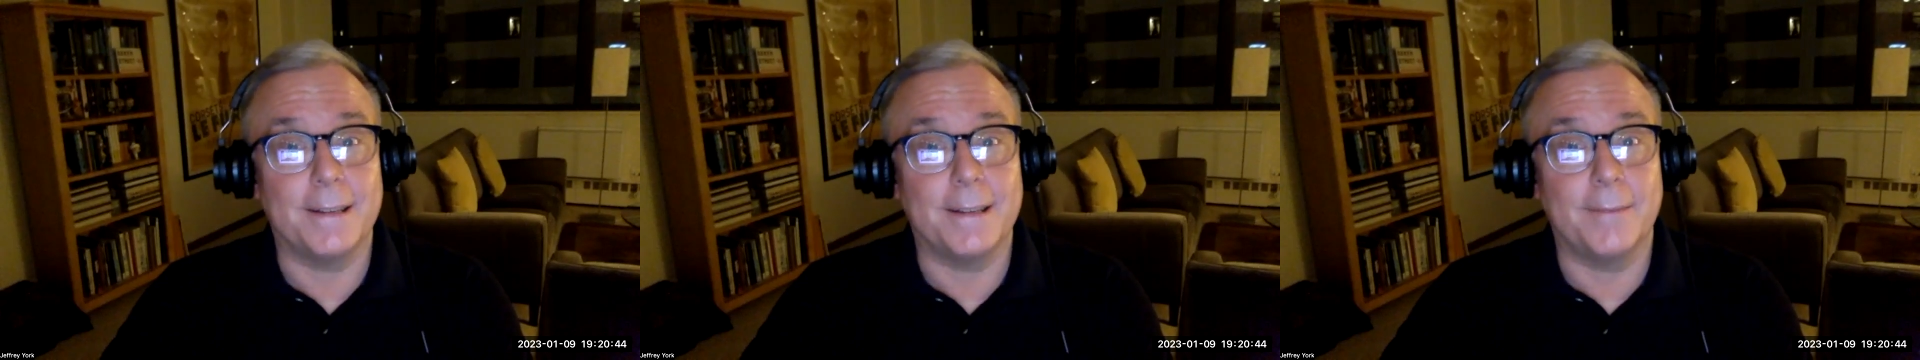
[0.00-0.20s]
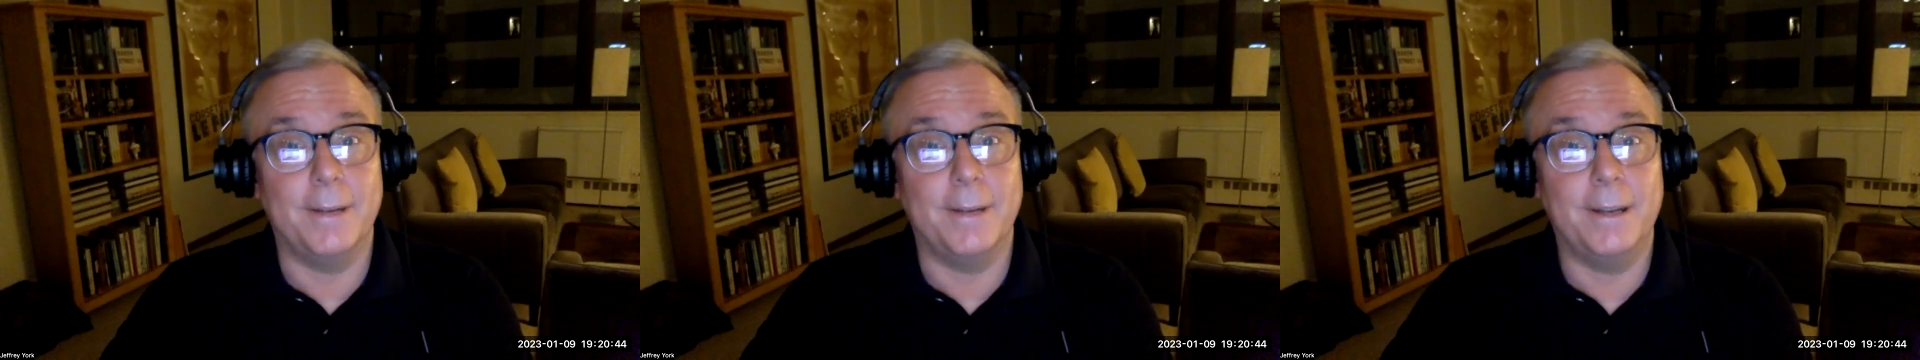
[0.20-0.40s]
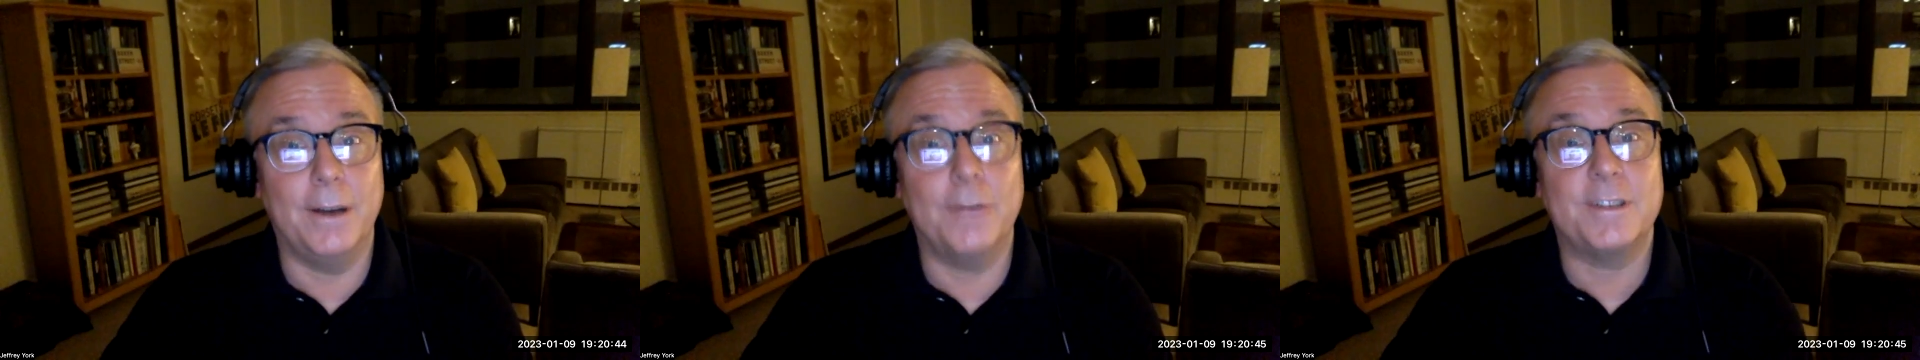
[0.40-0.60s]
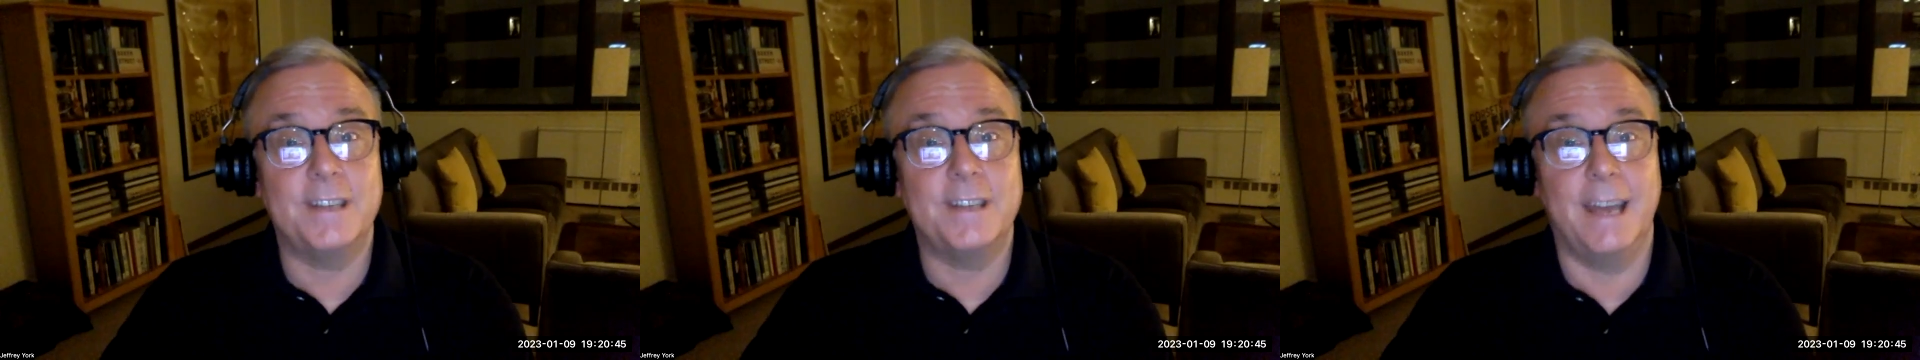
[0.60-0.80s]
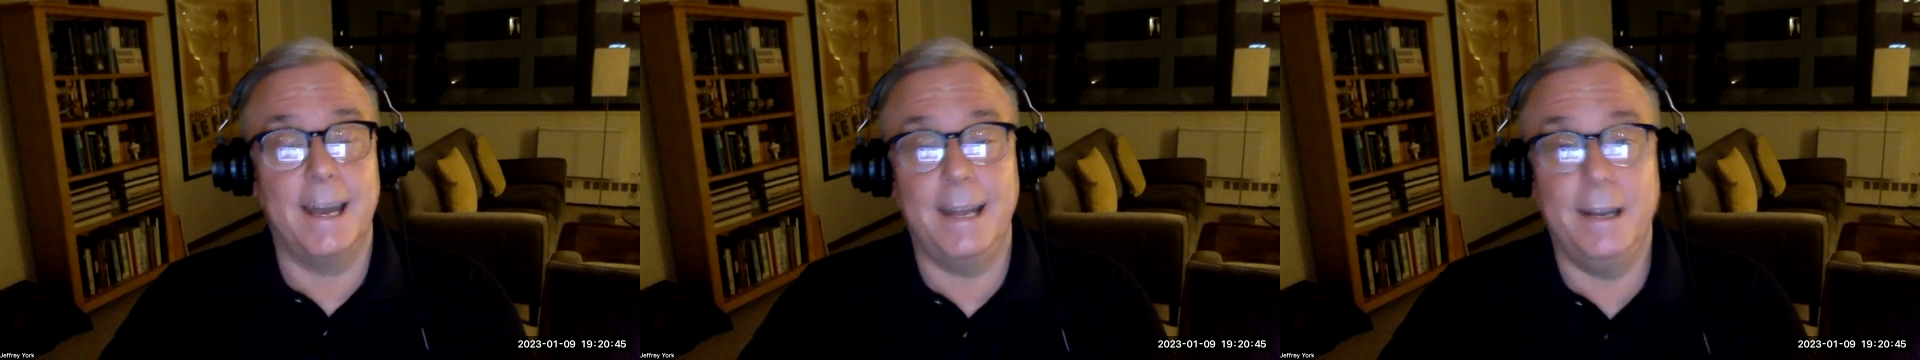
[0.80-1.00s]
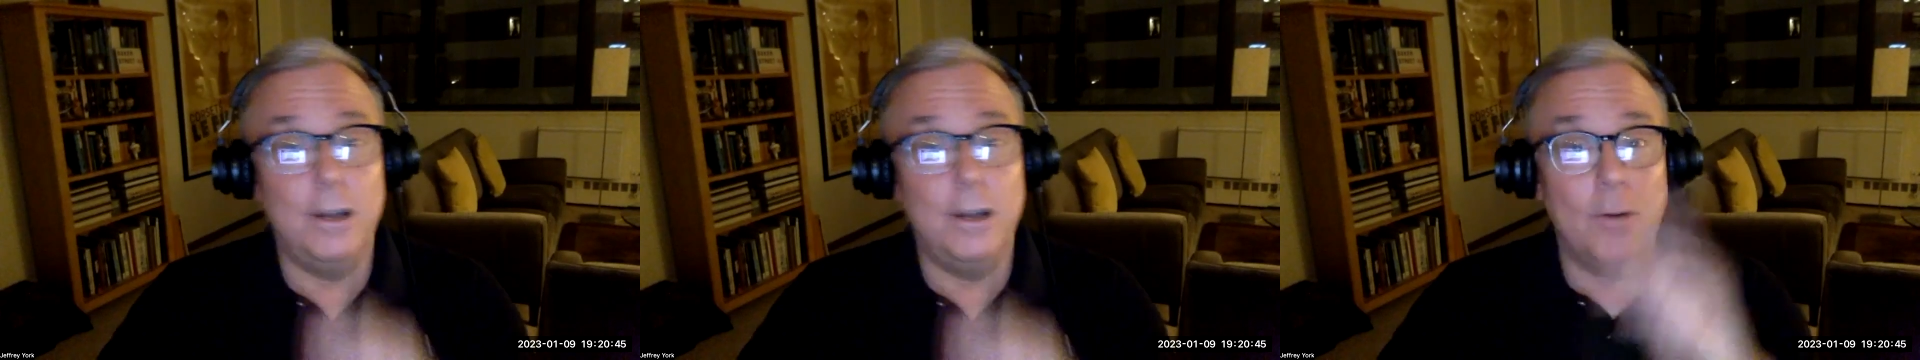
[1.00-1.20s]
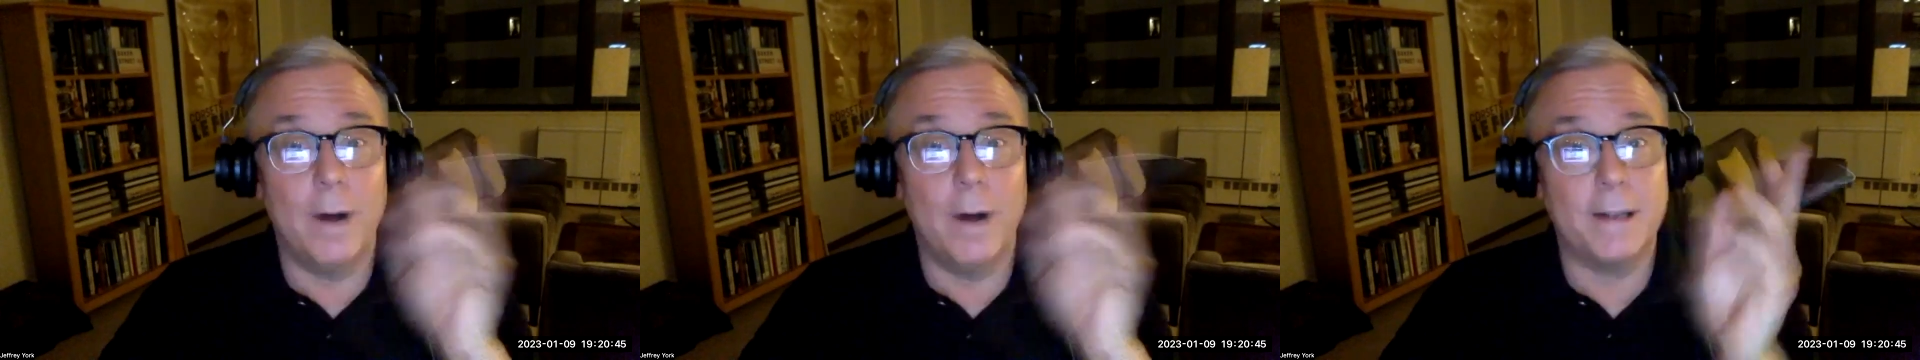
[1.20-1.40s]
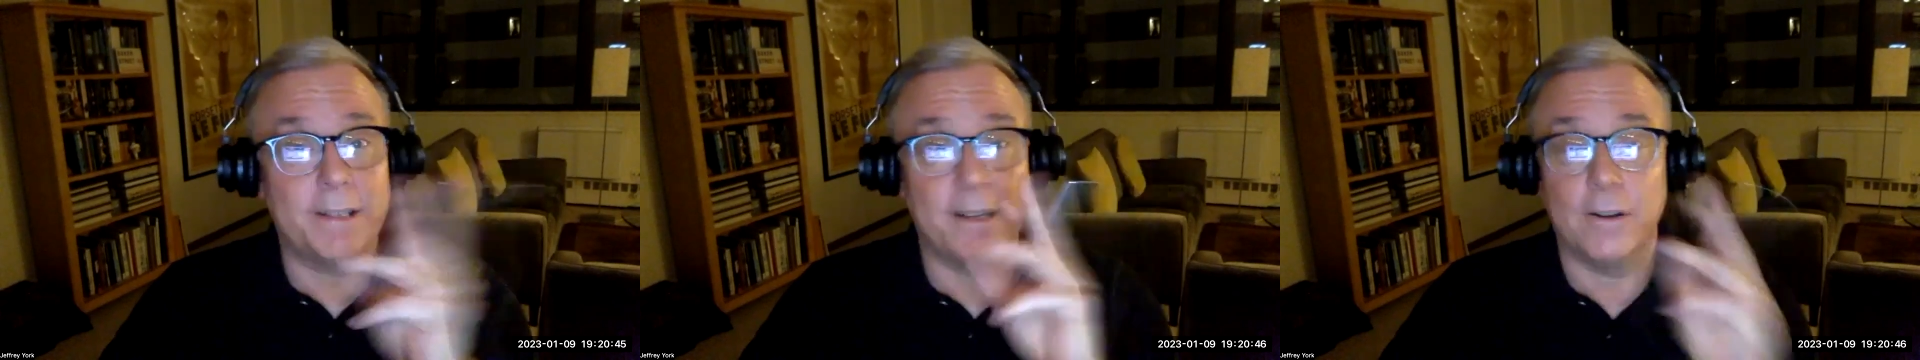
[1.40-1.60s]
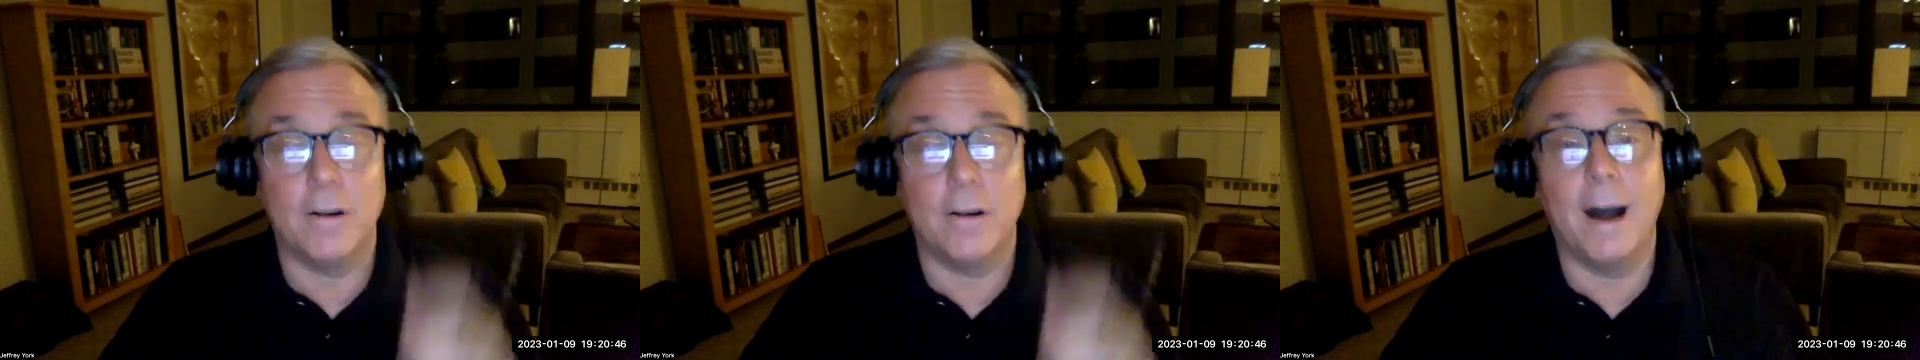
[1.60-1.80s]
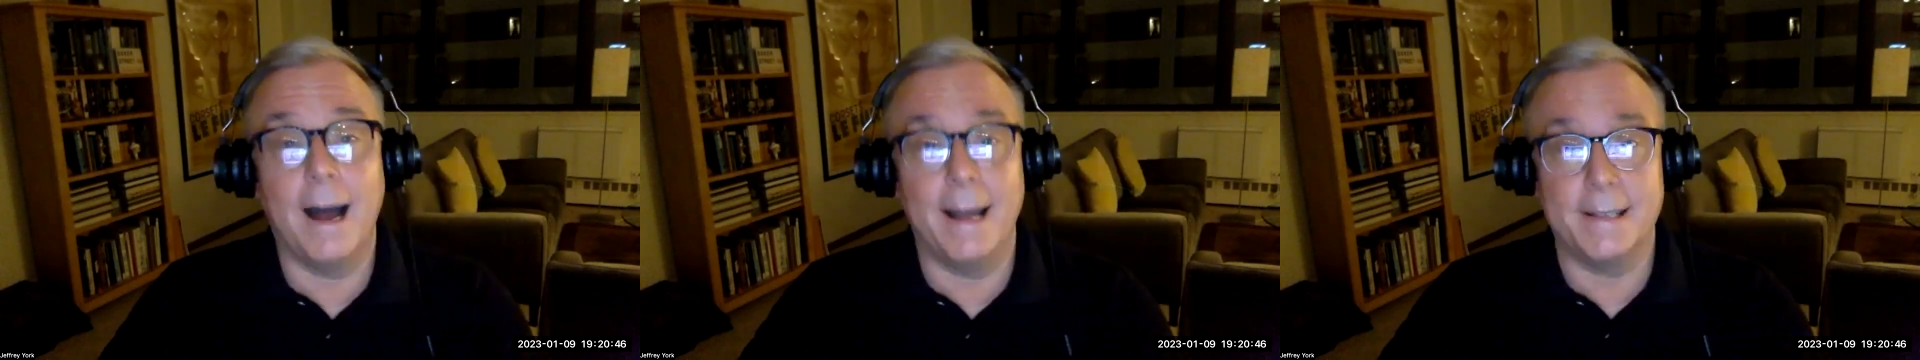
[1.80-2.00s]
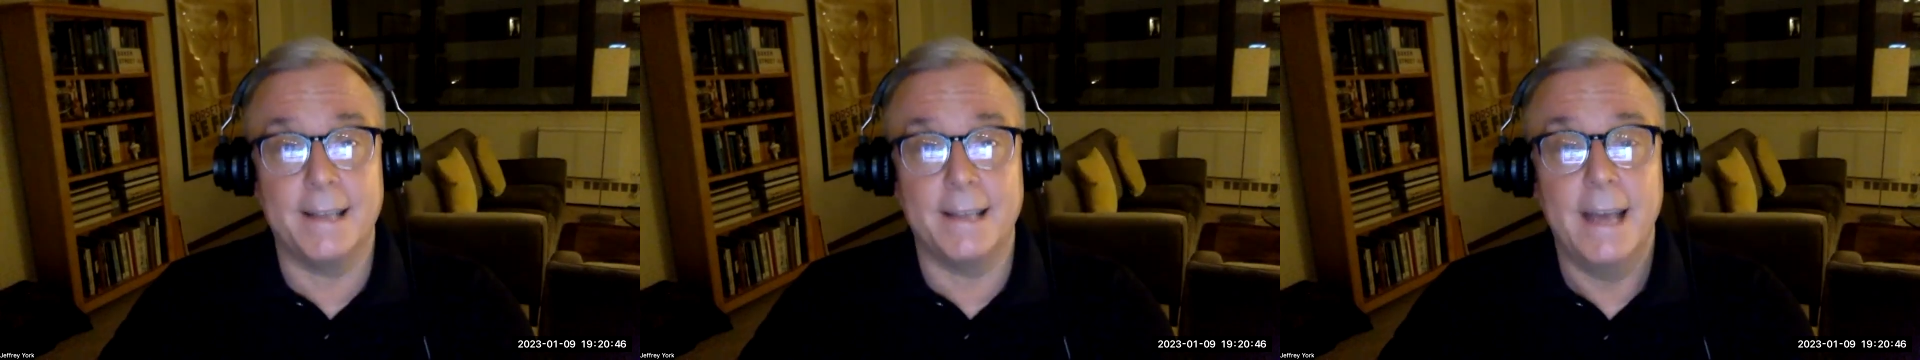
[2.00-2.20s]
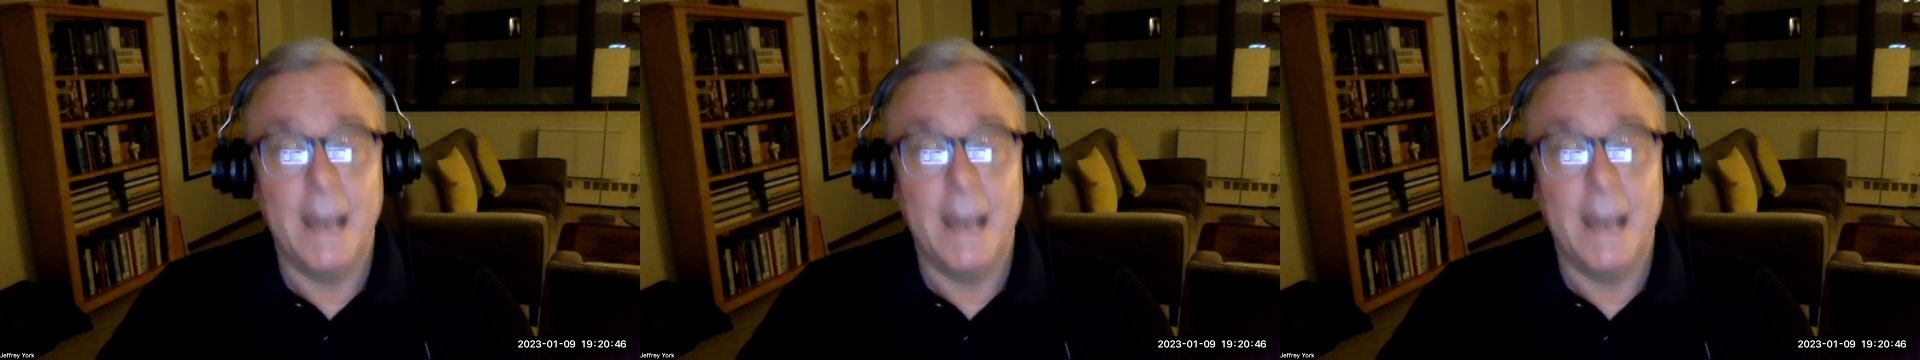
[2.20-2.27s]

and we don't see any nuance in her eyes